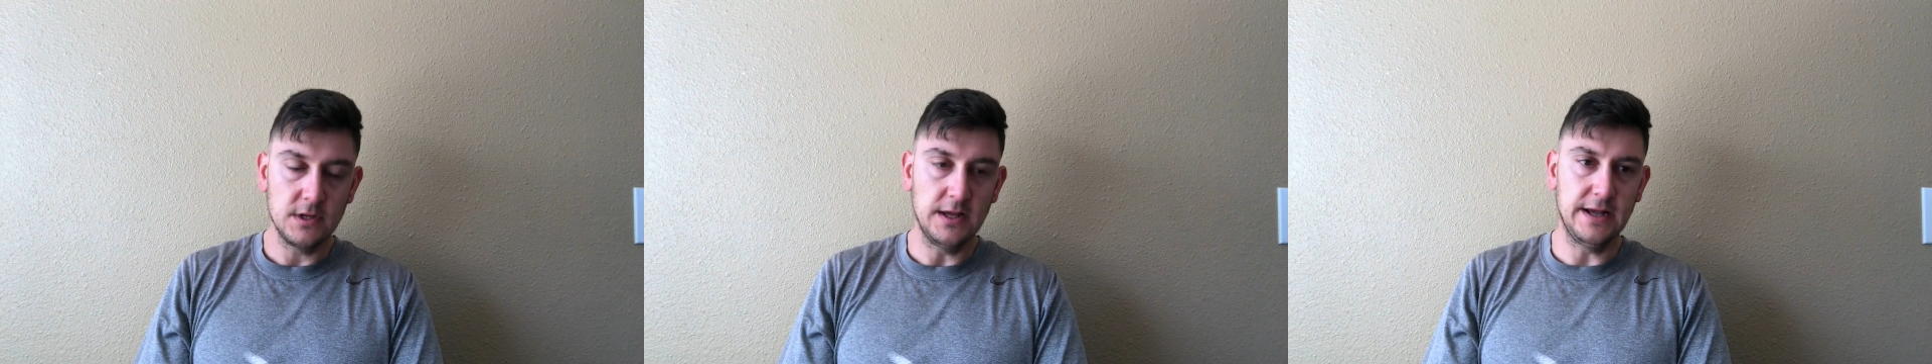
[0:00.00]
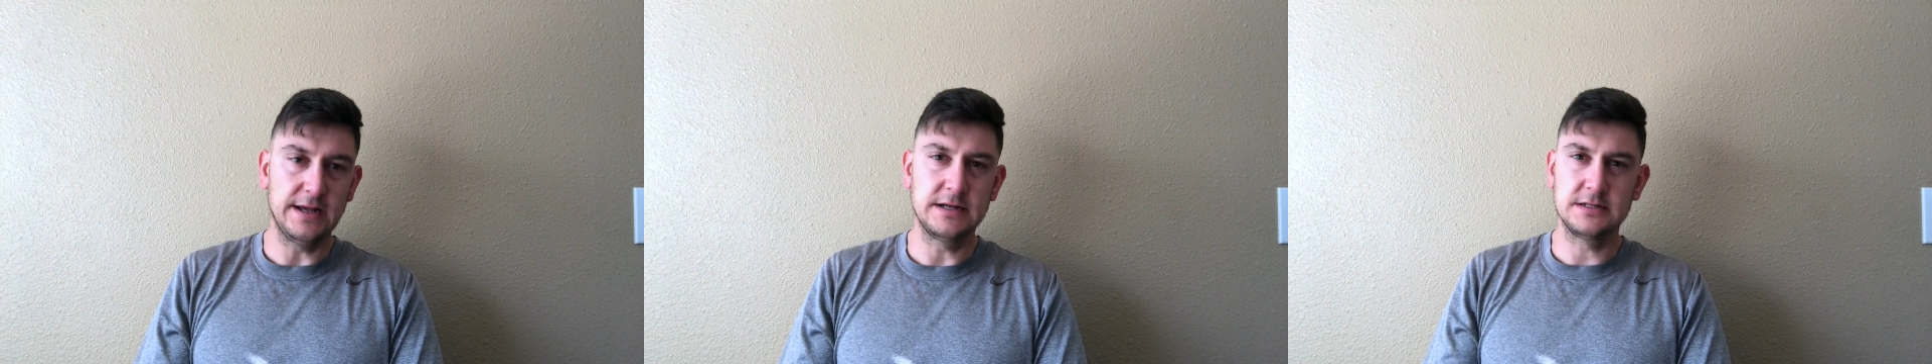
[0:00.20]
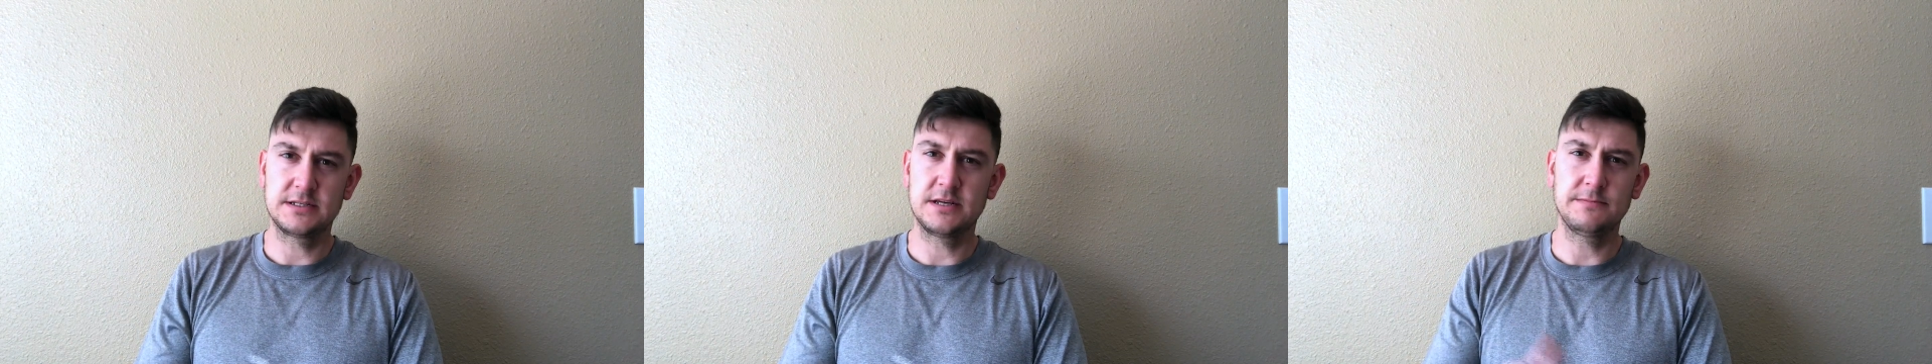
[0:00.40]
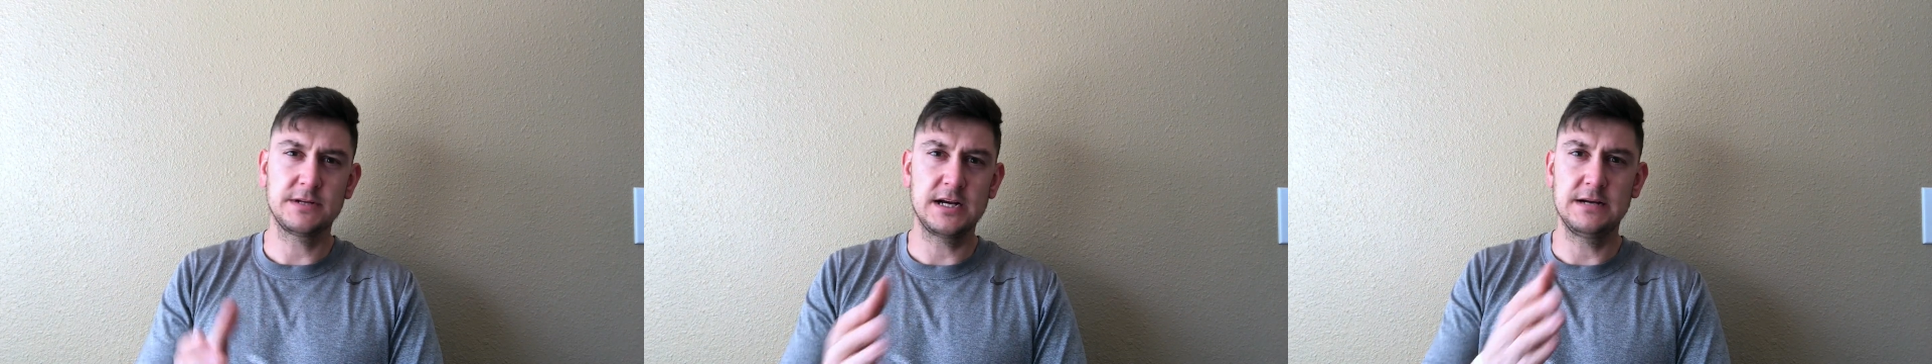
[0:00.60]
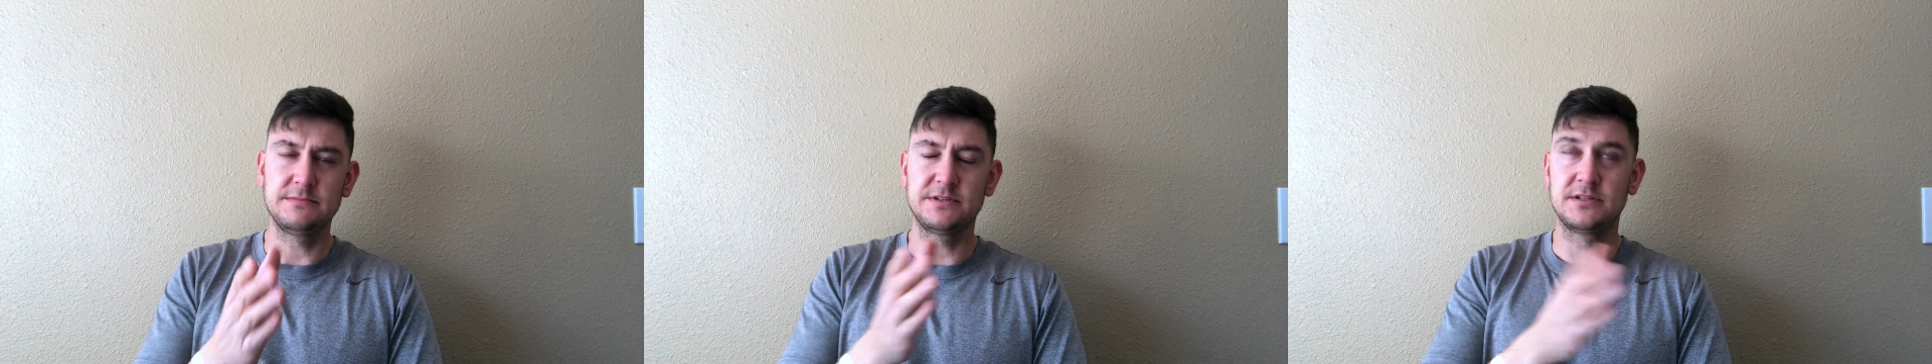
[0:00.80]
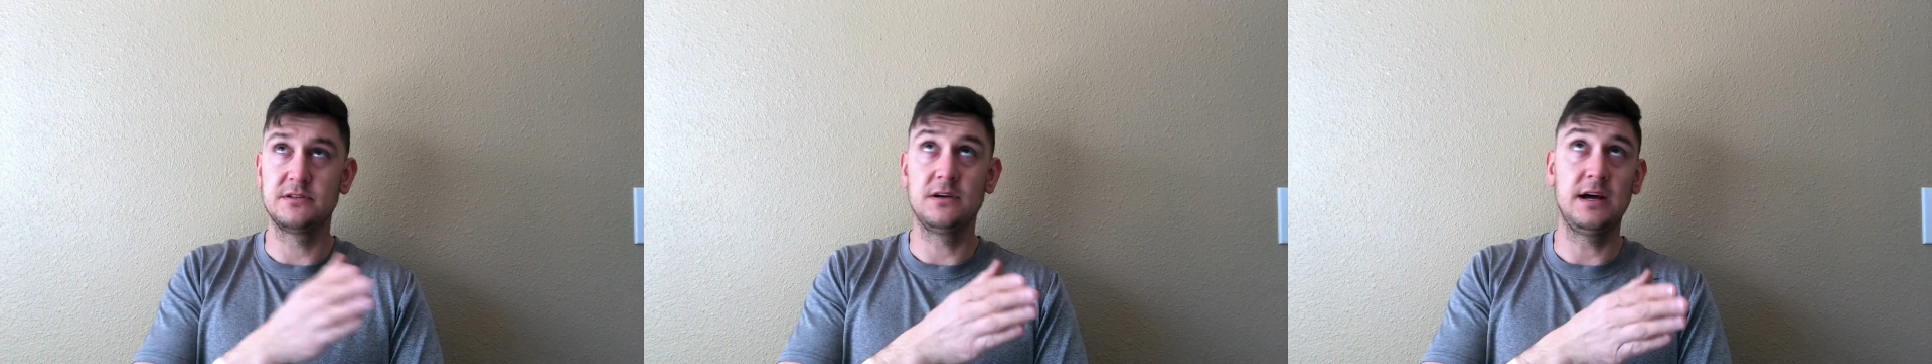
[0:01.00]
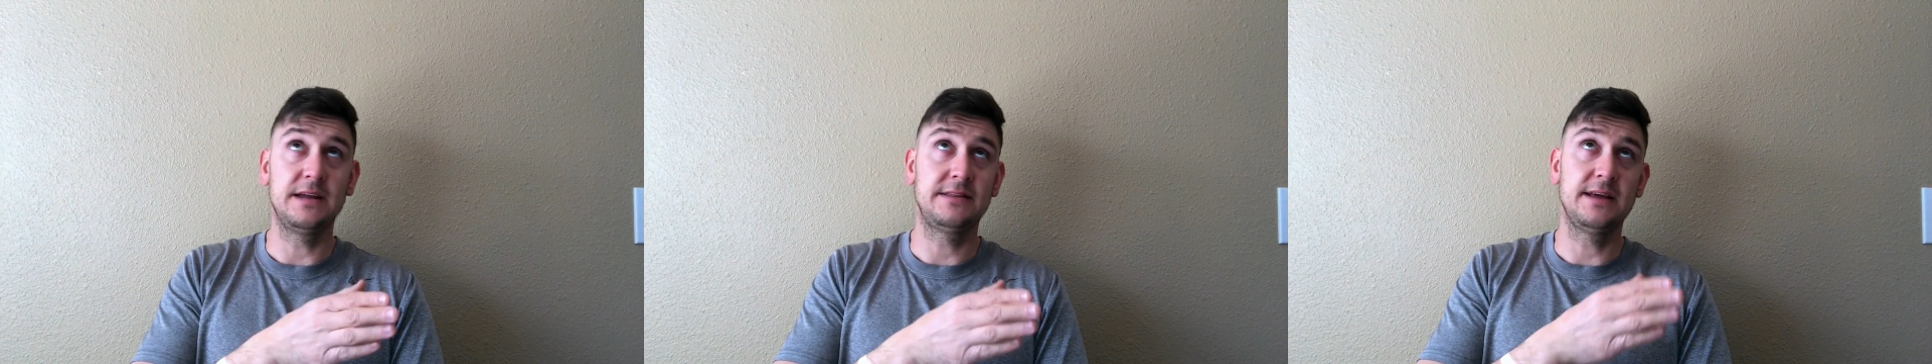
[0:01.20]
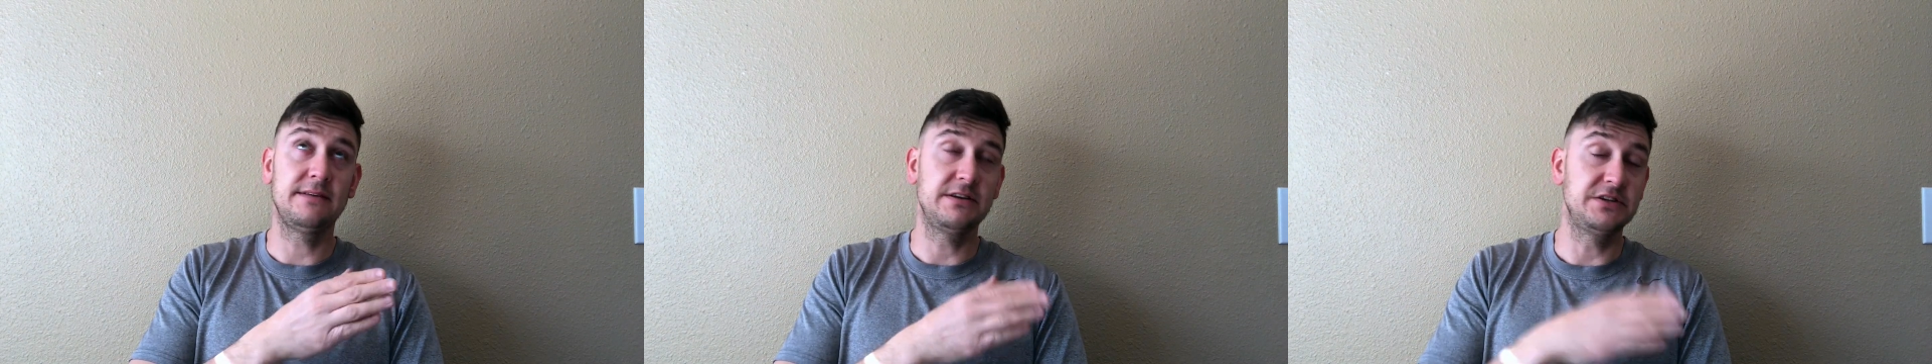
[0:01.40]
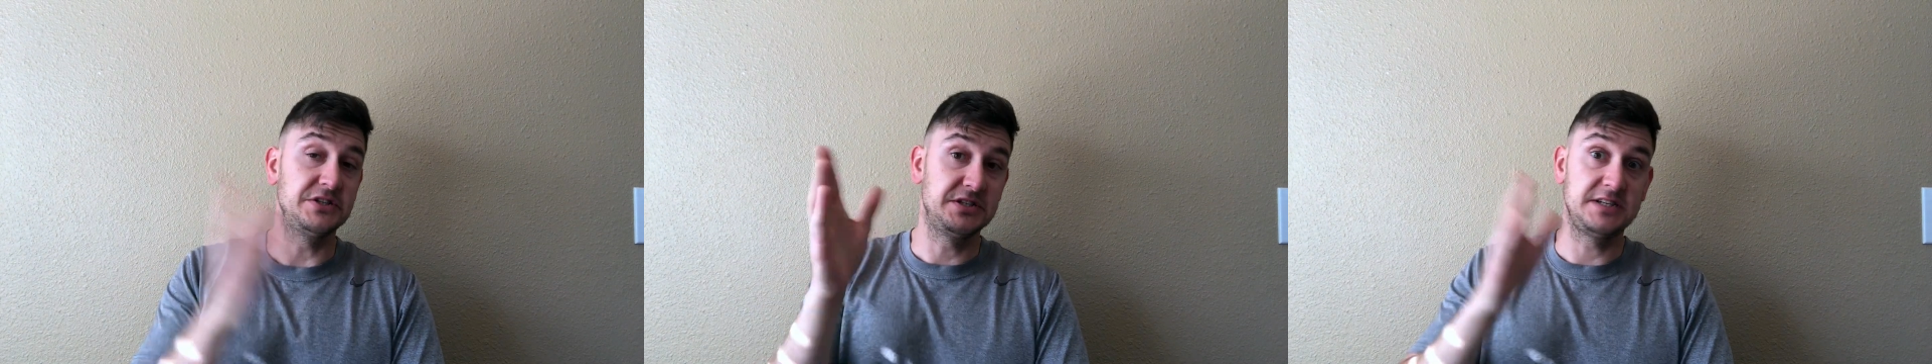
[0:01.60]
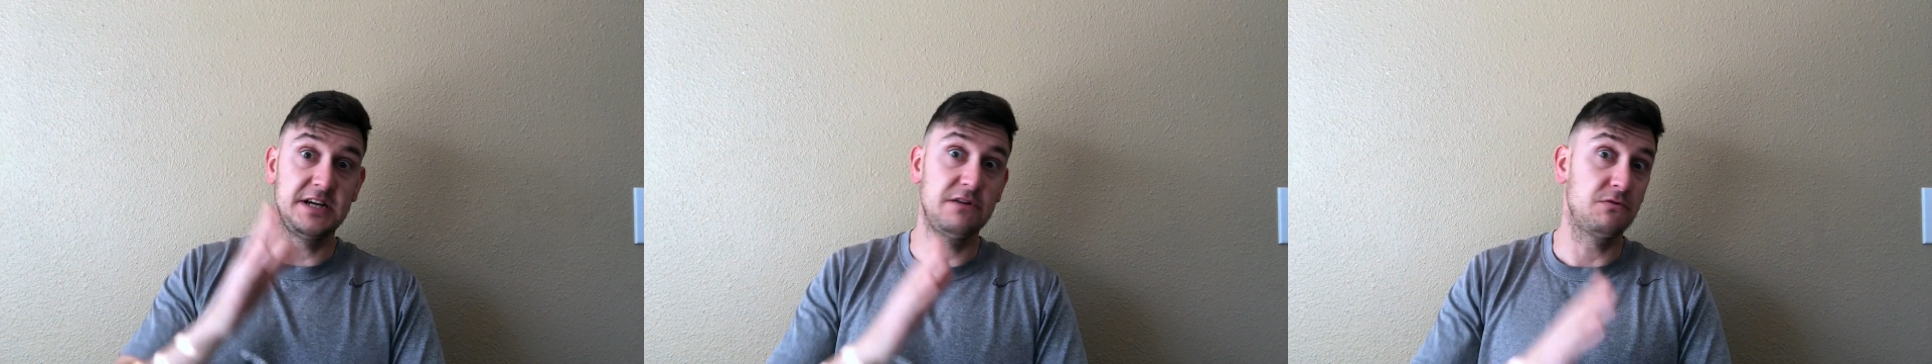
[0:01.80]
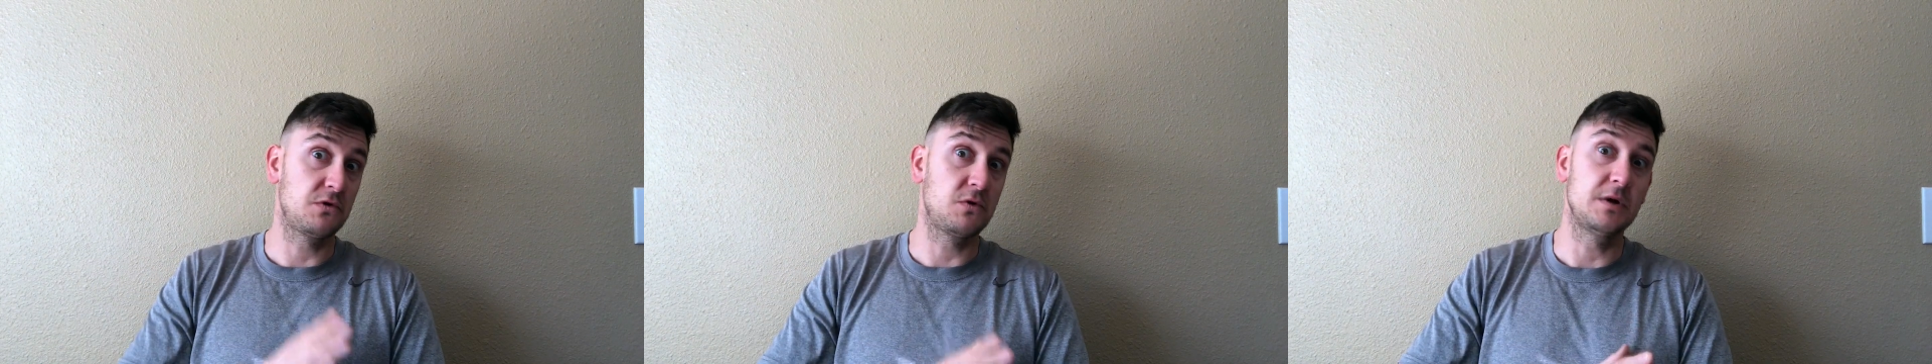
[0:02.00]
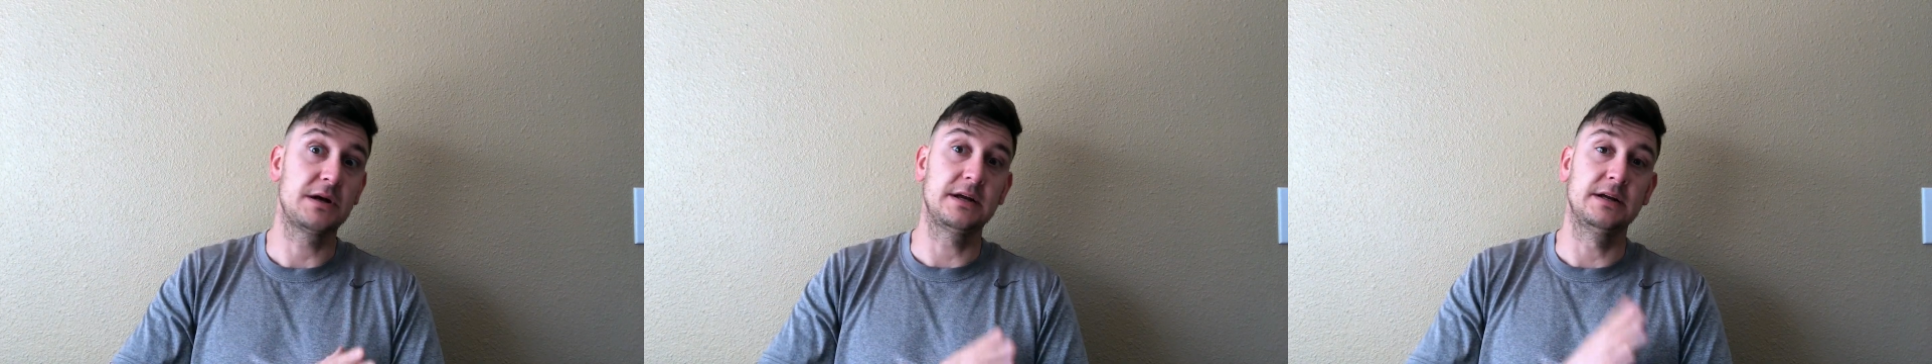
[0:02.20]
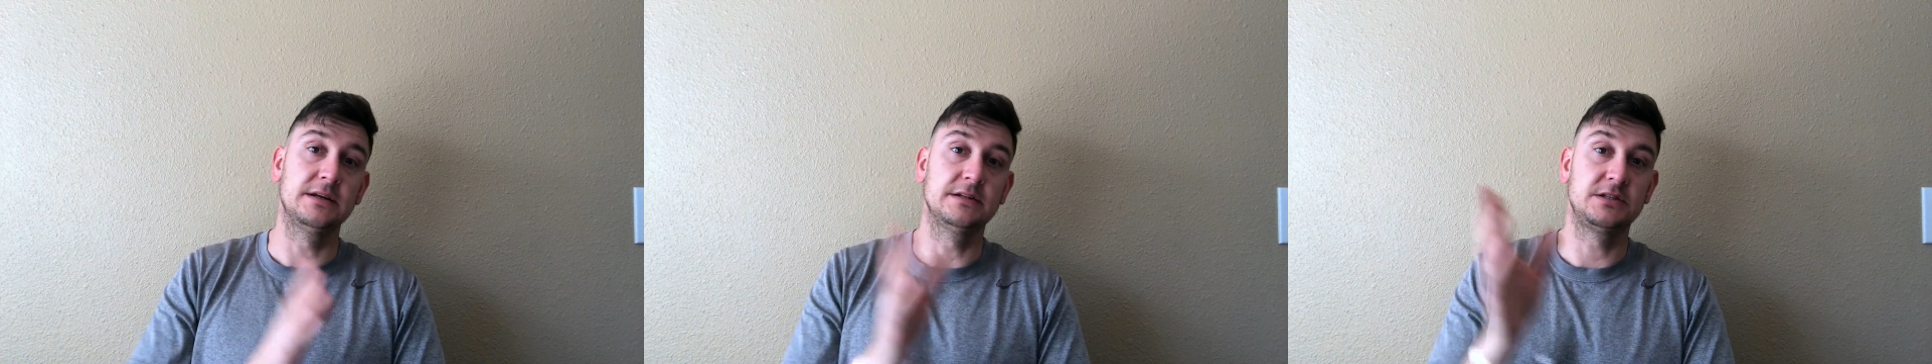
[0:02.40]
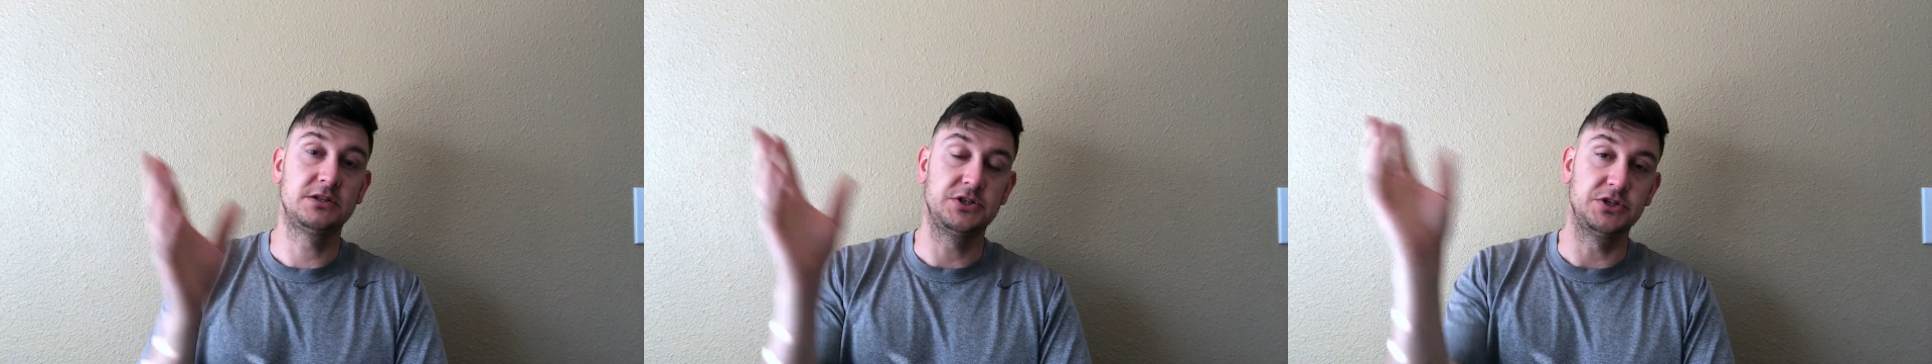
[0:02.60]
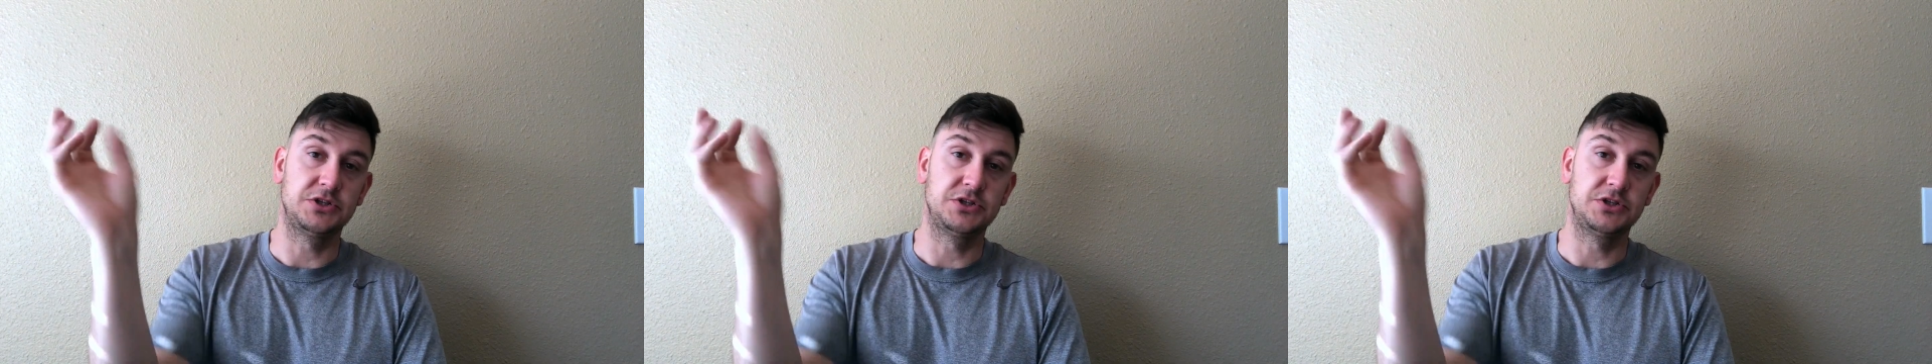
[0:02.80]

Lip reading: And sometimes I think they just see it real quick, and it's